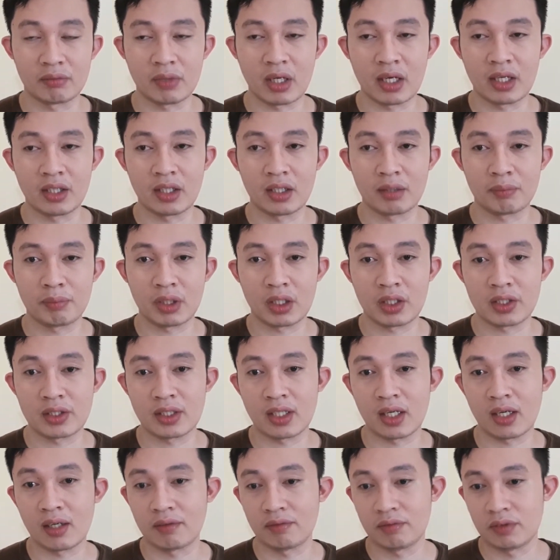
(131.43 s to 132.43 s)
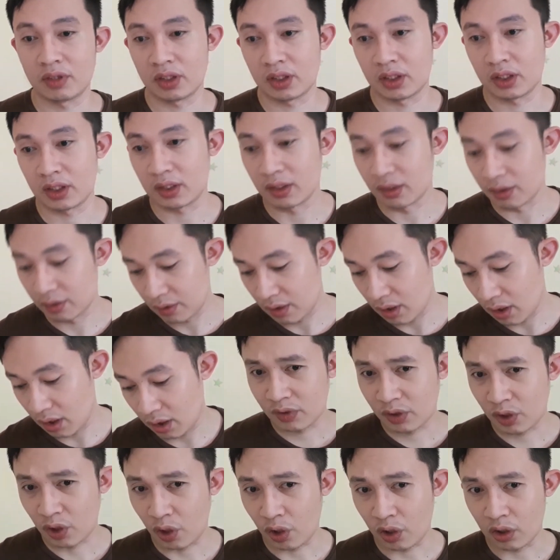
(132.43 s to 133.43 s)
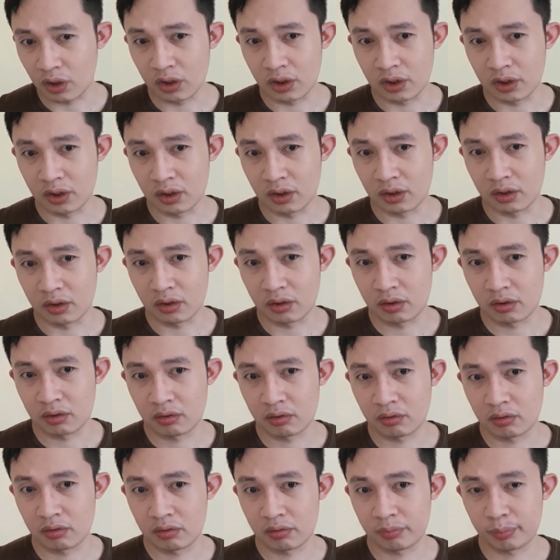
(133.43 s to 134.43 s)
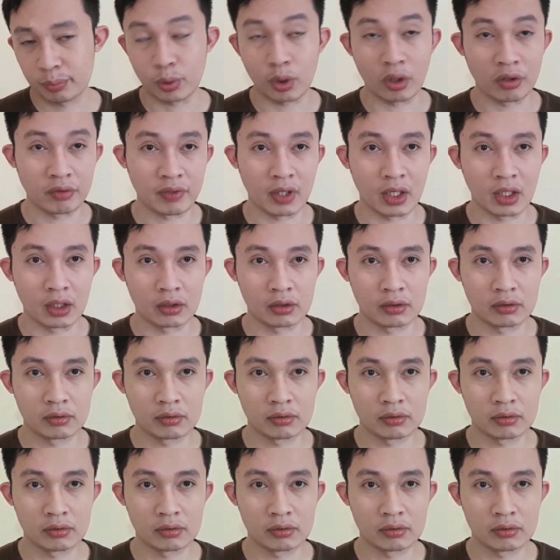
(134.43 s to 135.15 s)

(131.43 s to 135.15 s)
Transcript: I think because of their color profile.